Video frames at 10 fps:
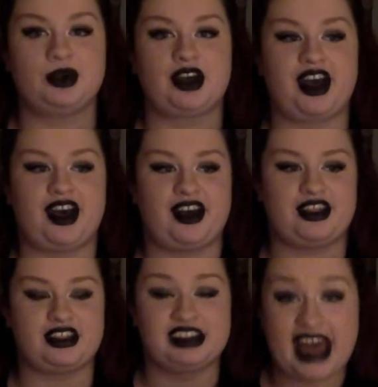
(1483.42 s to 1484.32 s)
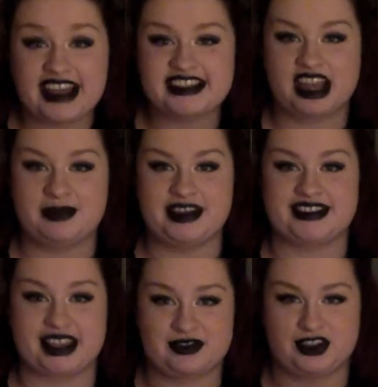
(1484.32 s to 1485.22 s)
the last time he
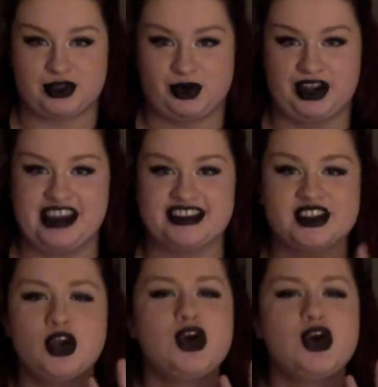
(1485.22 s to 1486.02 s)
says victorious,